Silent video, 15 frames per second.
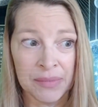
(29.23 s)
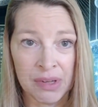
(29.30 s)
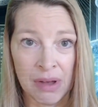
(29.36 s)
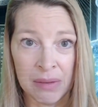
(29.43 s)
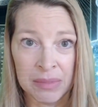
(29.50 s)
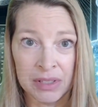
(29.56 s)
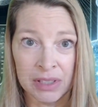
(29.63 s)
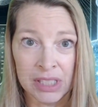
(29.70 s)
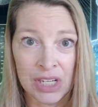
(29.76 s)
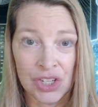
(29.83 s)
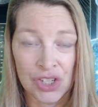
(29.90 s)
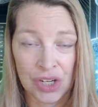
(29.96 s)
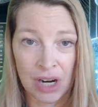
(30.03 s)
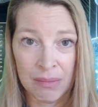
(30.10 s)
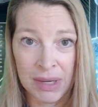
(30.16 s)
So I'm going to
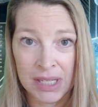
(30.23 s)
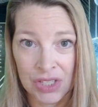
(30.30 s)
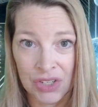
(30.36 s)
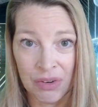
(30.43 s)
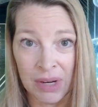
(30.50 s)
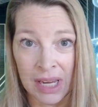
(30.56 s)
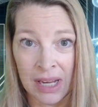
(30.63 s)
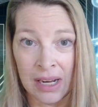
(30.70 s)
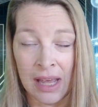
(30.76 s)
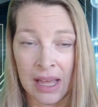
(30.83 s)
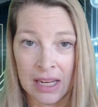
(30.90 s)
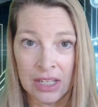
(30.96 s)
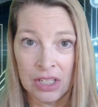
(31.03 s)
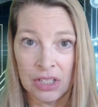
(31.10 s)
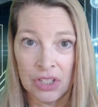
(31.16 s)
share my screen and